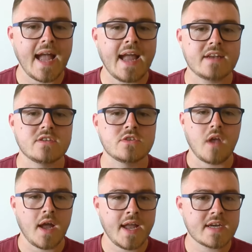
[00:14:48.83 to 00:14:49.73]
And
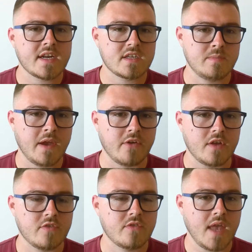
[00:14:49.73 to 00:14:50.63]
I had an
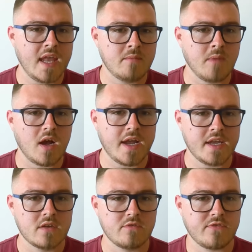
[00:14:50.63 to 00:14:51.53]
experience in
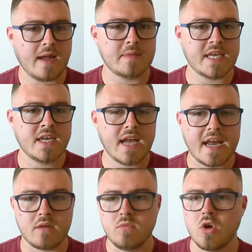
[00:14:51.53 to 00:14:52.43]
my family,
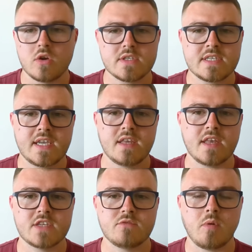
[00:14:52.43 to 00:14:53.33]
and I'm not saying
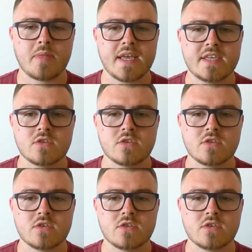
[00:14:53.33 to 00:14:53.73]
this from a place